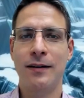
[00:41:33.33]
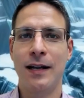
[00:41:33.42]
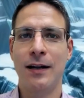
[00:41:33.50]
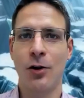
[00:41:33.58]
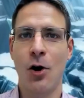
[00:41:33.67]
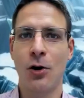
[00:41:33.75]

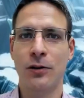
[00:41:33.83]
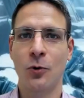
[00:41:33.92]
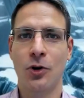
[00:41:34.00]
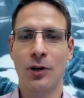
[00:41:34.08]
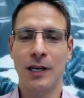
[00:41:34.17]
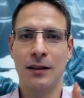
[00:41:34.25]
one did
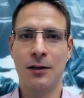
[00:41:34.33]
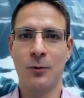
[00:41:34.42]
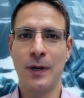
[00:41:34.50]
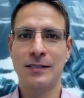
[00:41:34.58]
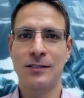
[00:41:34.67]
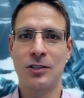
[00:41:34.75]
all the work
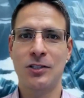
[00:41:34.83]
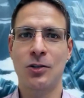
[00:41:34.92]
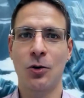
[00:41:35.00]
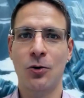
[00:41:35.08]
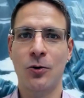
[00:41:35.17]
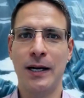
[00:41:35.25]
and the
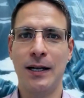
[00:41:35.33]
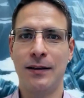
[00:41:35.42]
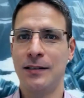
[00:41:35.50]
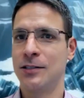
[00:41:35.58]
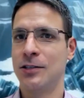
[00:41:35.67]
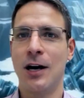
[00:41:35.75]
rest just stole
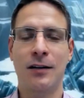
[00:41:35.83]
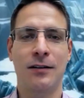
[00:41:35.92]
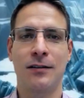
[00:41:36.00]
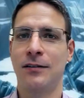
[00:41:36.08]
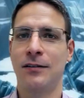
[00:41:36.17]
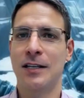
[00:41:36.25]
credit
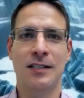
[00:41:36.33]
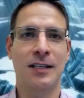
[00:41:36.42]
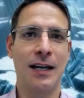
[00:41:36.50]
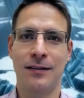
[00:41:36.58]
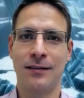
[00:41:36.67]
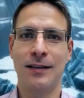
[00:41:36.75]

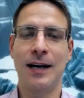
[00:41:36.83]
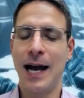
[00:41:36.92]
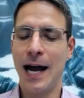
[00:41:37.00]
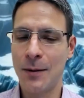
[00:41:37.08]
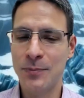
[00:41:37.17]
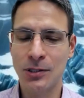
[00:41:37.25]
doesn't get
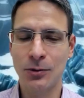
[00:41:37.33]
it. They're